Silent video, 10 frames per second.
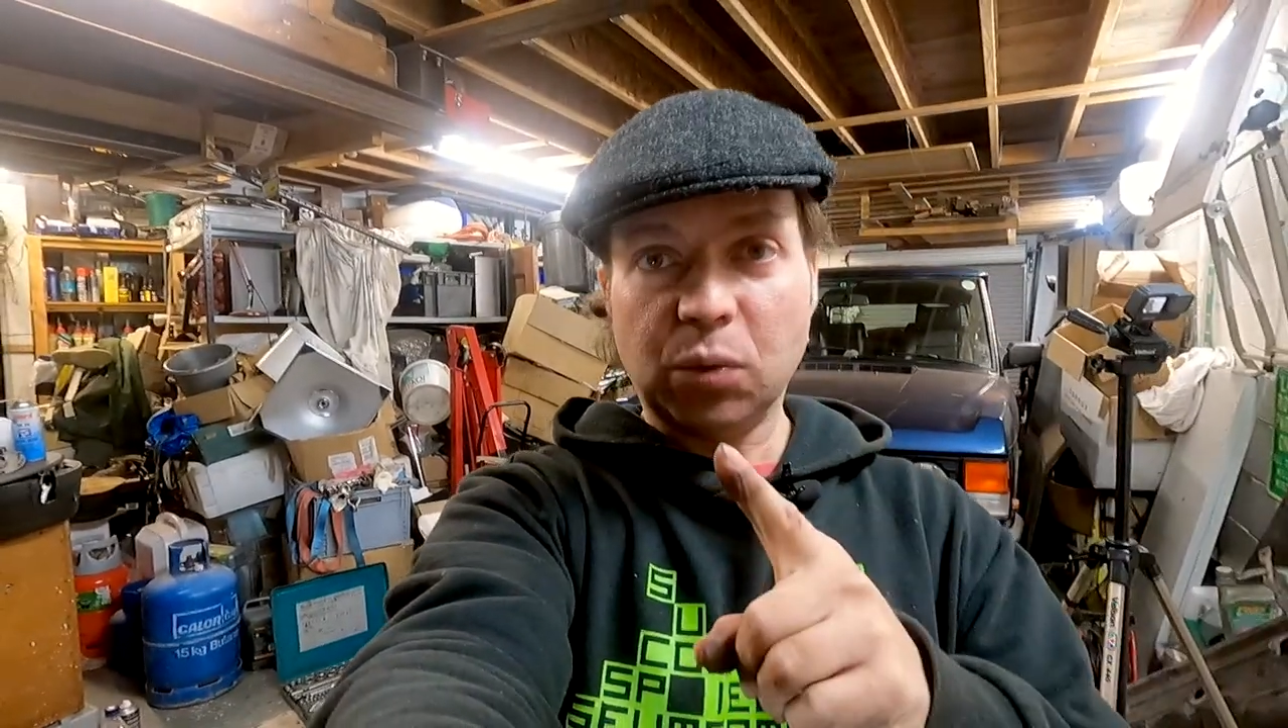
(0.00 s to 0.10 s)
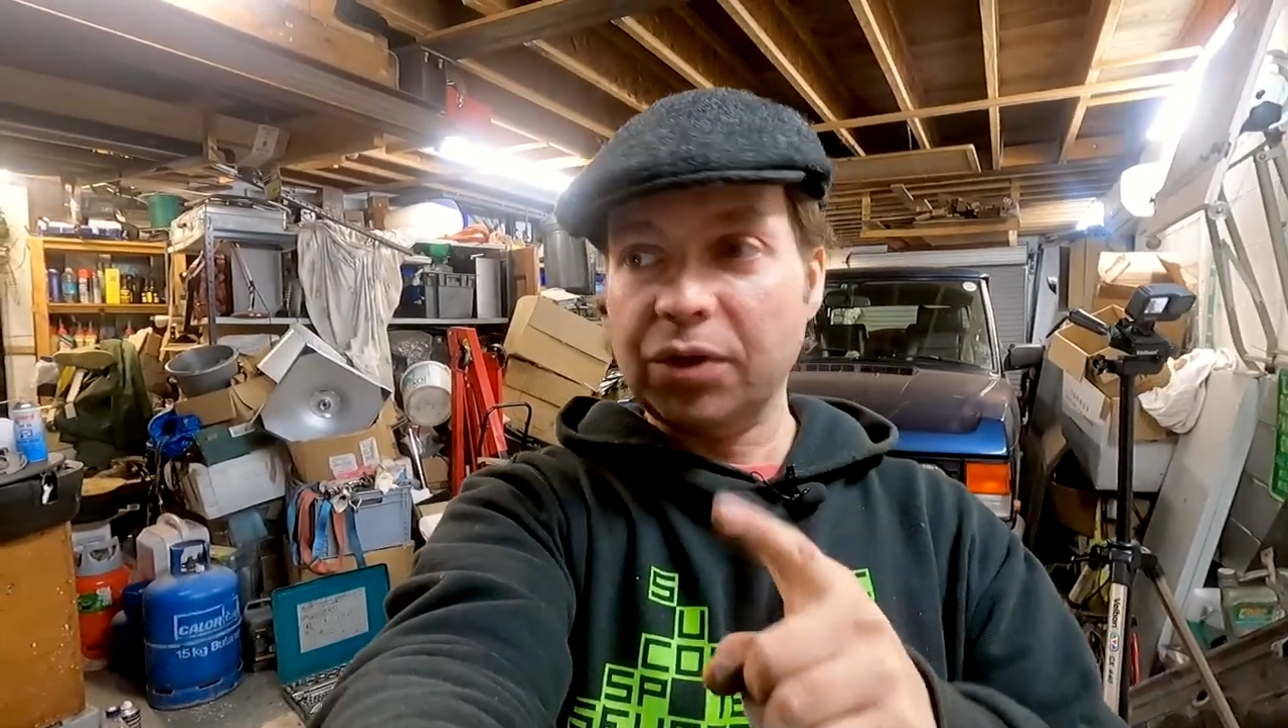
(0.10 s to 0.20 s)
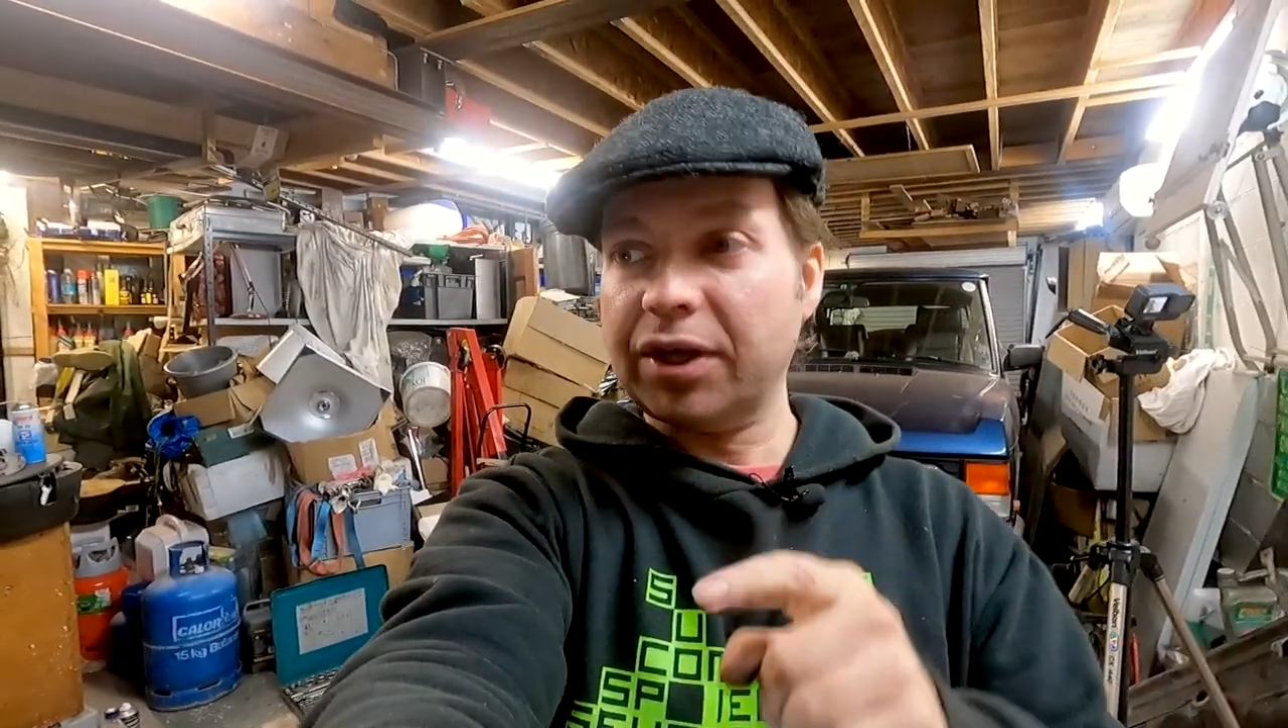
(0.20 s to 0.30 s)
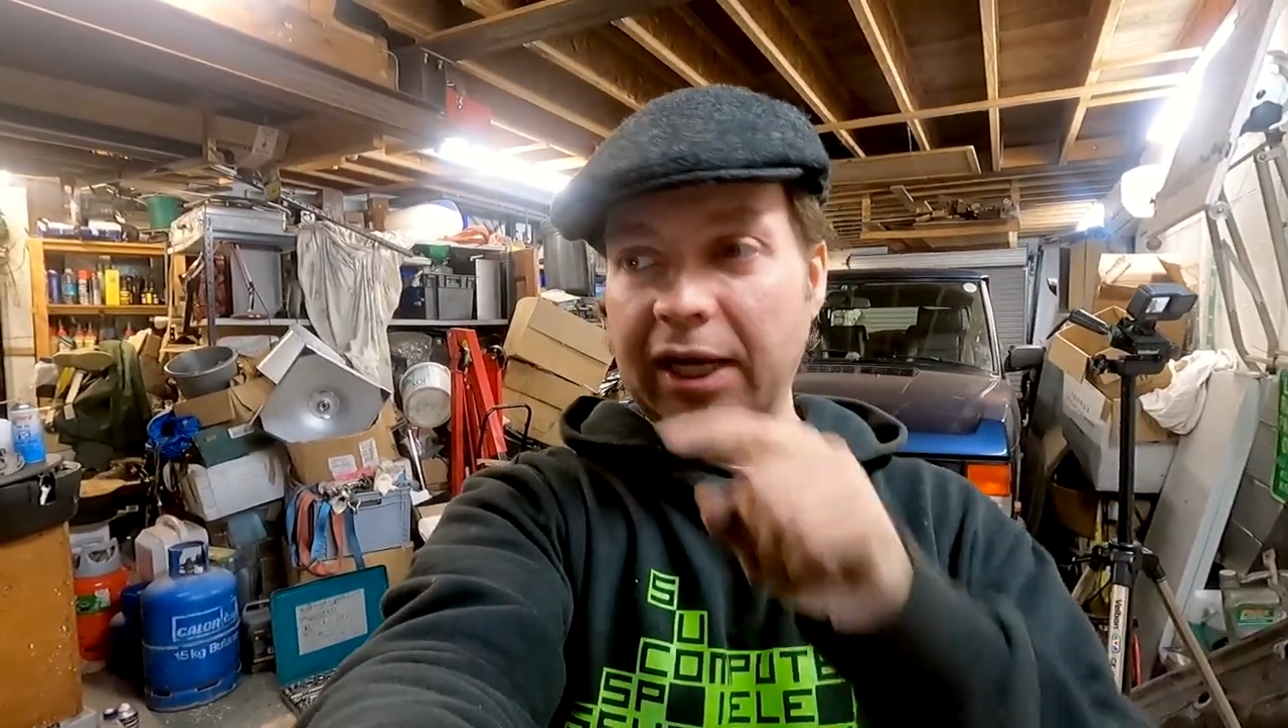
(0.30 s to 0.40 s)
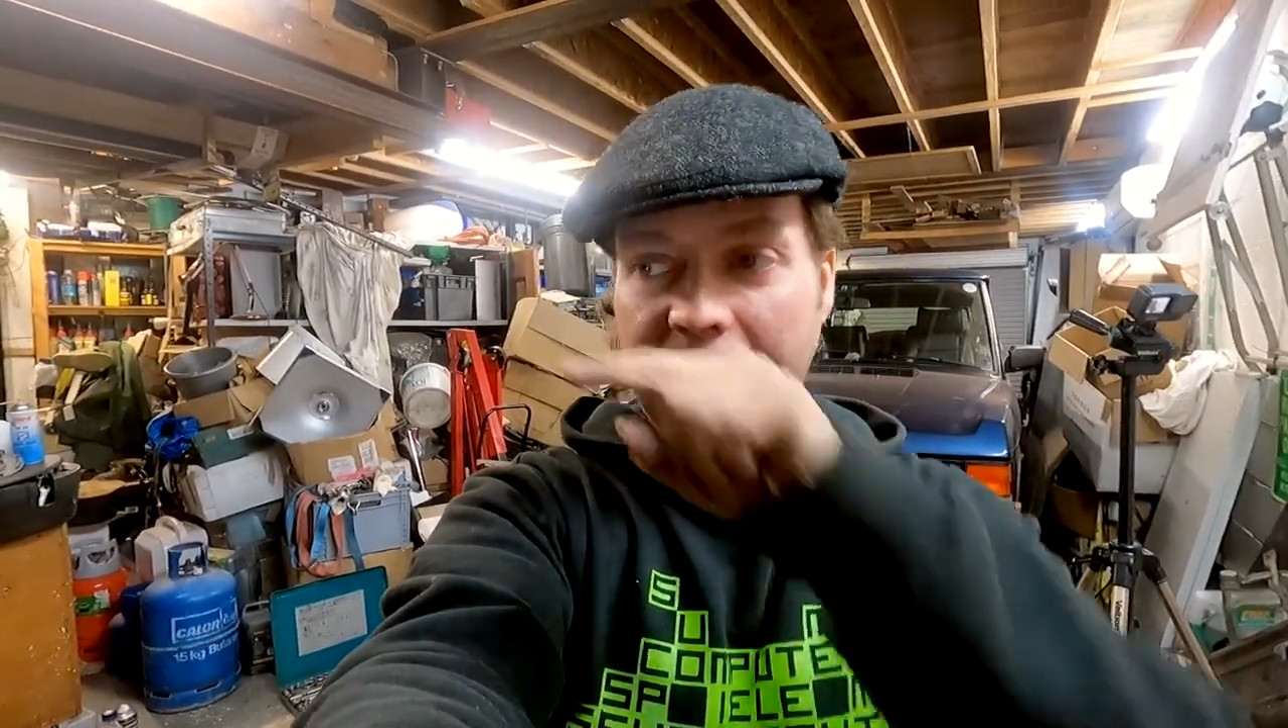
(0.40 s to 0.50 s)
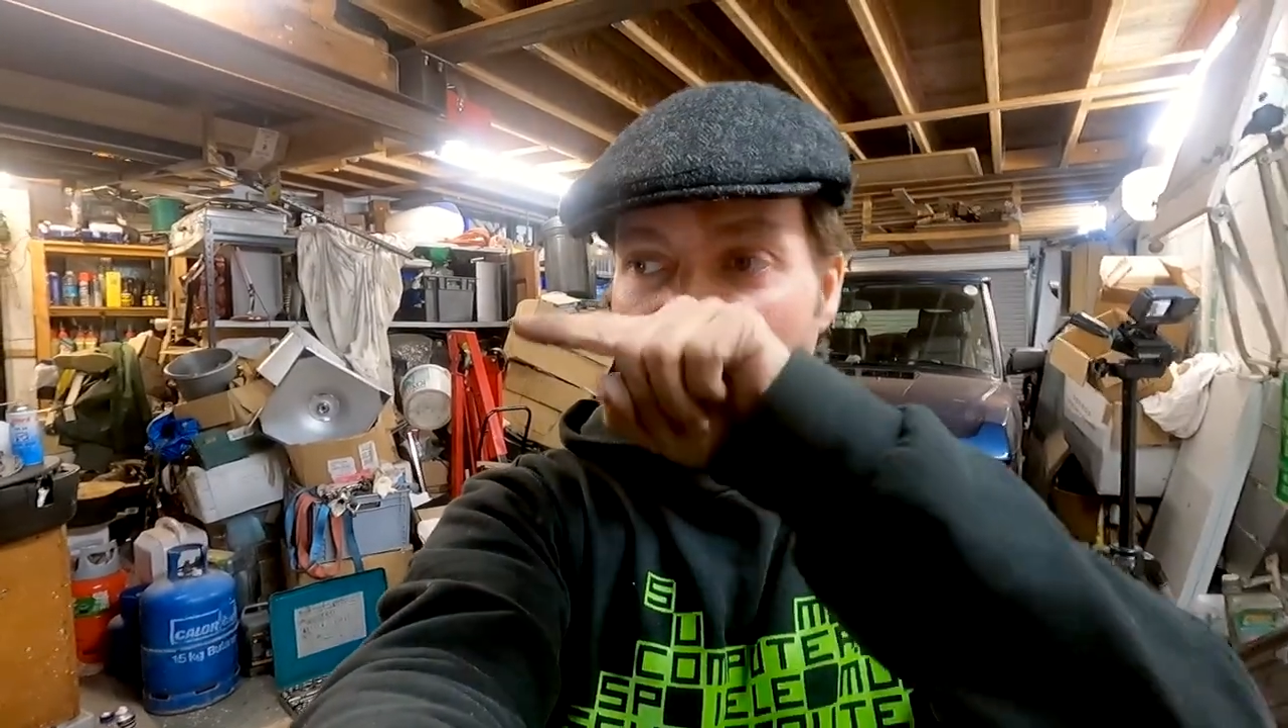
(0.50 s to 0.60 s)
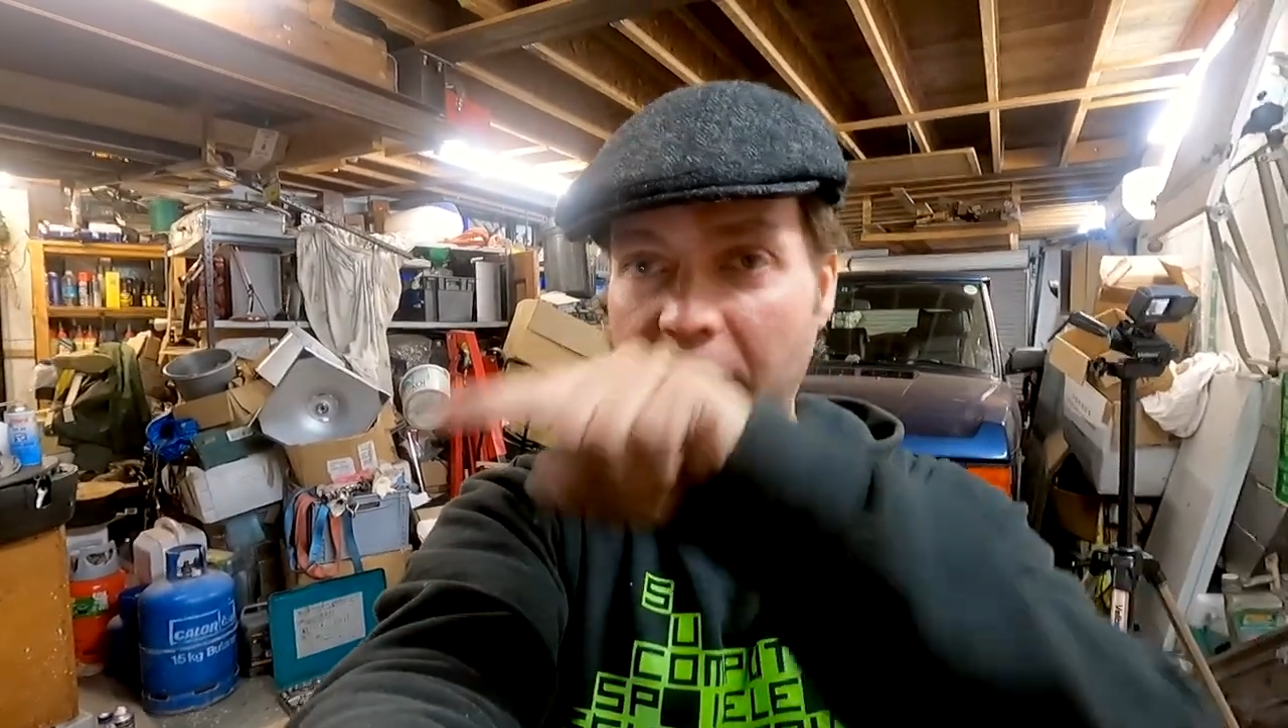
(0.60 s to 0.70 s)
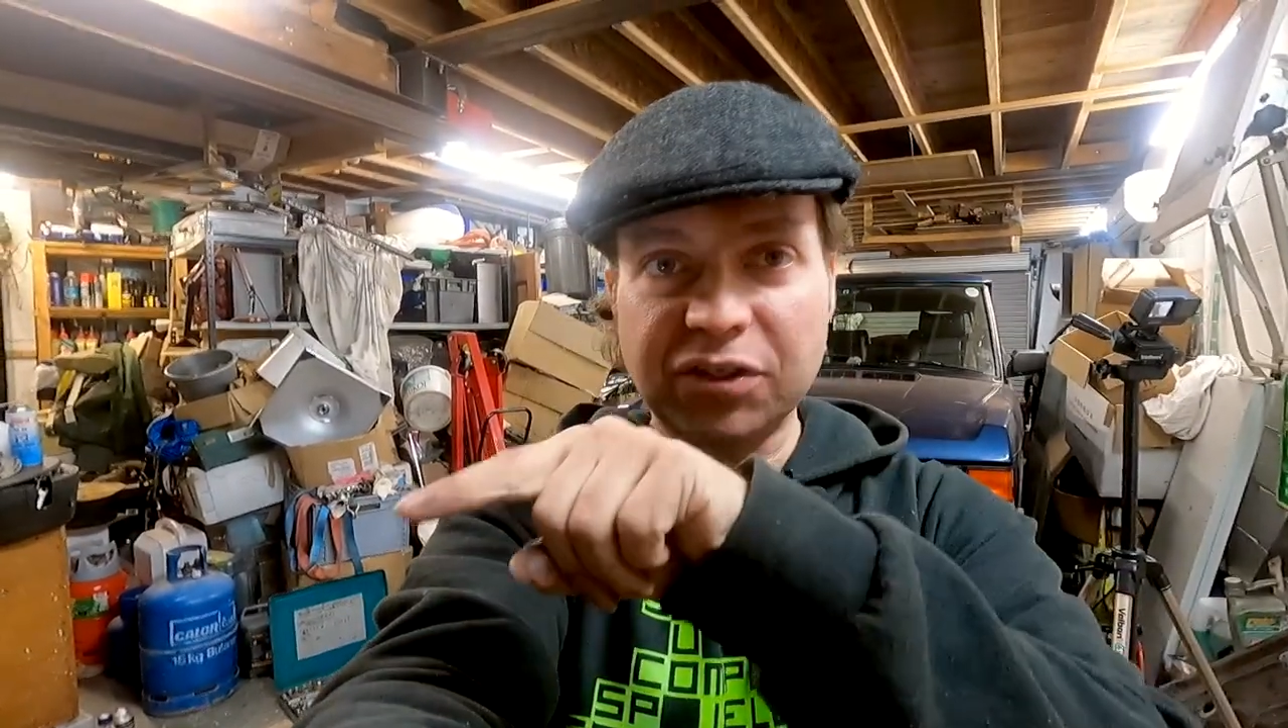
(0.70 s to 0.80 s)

working now.